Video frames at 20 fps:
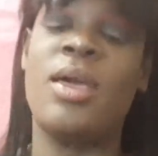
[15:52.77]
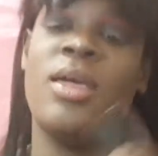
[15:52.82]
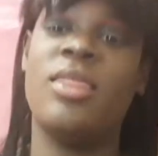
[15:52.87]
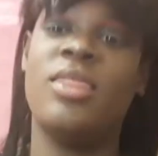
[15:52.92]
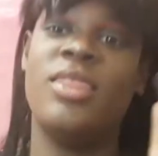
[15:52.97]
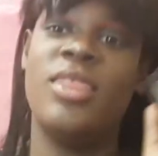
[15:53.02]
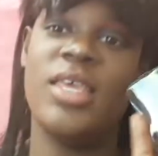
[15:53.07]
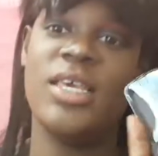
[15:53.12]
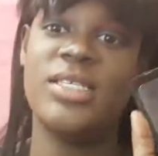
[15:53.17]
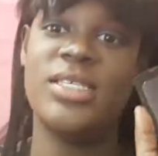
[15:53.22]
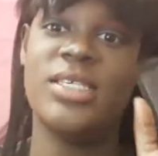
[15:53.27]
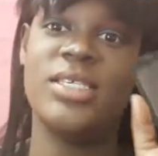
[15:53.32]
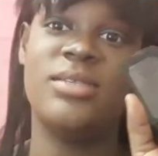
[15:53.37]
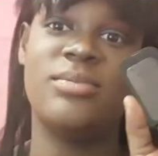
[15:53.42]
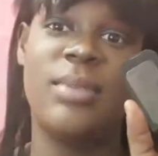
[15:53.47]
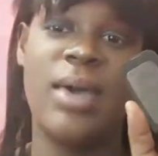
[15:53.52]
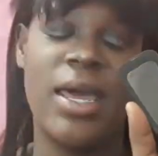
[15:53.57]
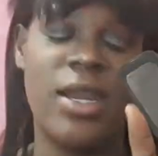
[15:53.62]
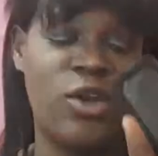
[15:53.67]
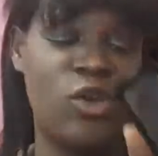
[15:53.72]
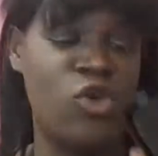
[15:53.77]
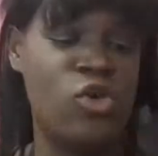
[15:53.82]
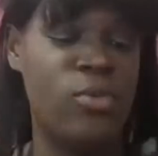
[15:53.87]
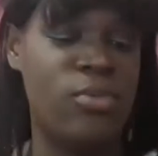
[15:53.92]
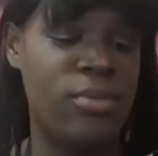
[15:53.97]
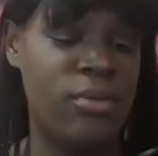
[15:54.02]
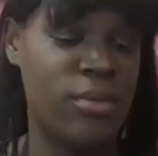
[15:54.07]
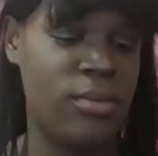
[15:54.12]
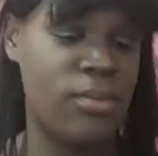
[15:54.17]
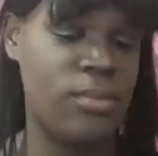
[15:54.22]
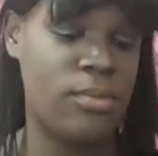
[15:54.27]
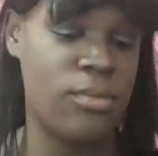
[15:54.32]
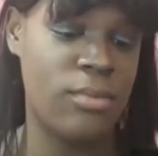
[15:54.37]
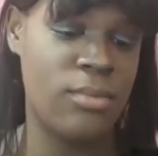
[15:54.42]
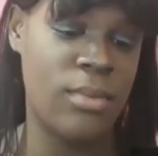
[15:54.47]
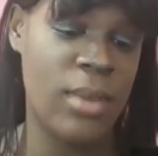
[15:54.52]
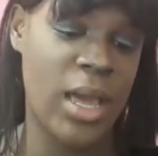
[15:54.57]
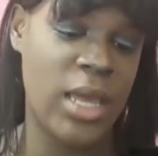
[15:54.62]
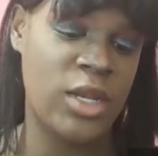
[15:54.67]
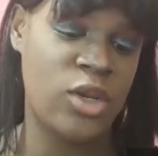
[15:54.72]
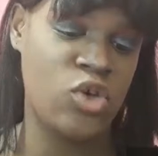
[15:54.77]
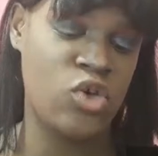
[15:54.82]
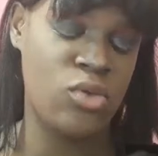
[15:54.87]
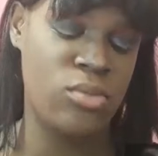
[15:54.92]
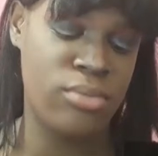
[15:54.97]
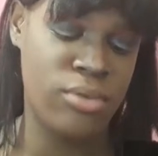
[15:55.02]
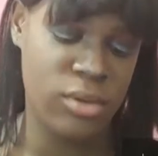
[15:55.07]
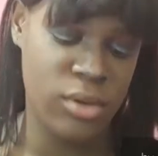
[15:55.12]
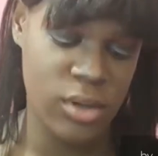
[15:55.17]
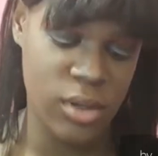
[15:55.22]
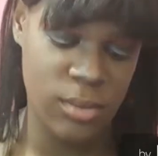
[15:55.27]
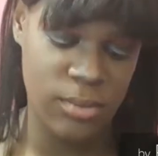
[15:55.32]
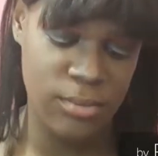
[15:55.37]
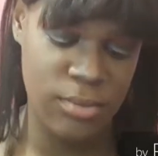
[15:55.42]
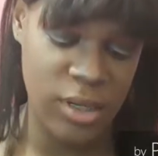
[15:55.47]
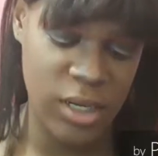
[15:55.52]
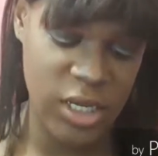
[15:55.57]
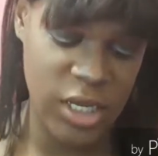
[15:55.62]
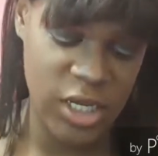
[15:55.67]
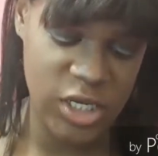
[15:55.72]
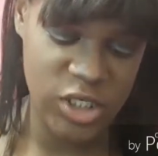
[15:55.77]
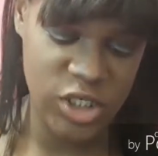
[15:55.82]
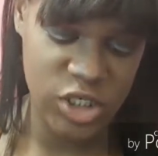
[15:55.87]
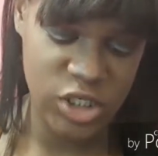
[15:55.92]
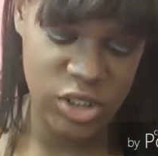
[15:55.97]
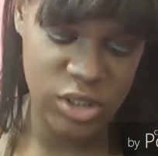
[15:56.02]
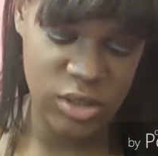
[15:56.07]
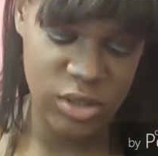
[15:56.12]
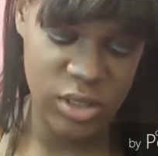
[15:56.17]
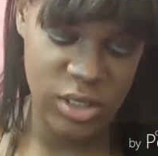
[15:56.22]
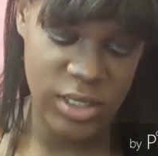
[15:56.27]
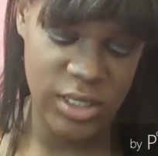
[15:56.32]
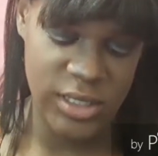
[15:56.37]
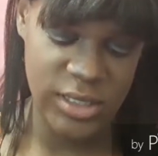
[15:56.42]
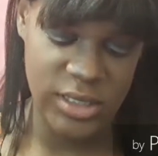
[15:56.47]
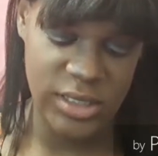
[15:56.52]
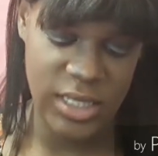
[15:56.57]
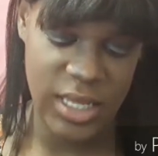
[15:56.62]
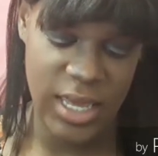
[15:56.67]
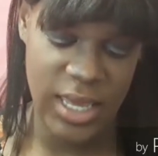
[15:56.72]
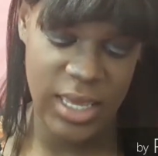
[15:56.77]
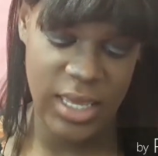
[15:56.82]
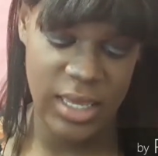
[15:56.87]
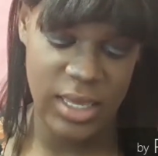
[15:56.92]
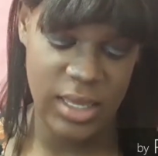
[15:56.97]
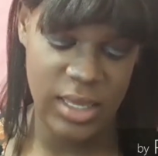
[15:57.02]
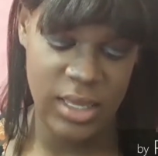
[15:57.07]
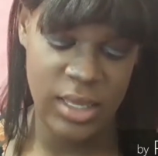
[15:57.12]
This is my new blush. It's like,